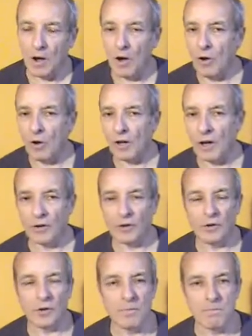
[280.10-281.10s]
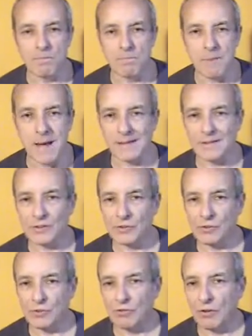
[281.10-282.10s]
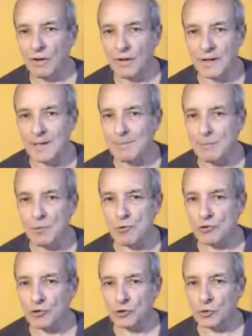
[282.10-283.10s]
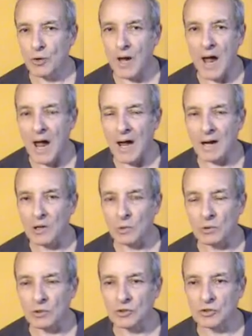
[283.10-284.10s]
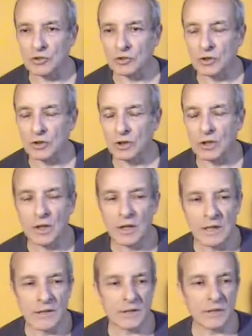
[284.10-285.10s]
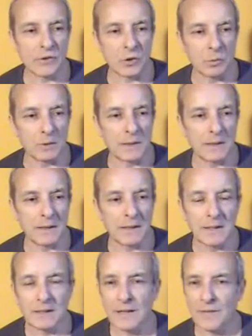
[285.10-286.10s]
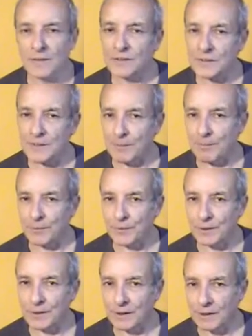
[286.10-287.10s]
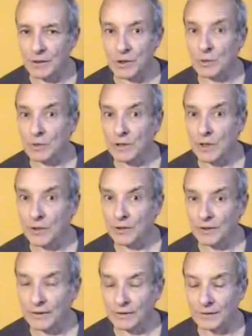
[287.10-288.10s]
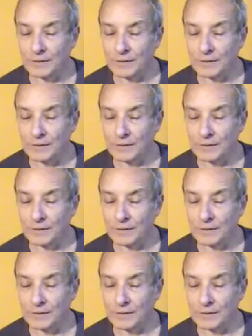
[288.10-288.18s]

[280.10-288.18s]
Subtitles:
All our mental, emotional anguish is assuming that there's something going on.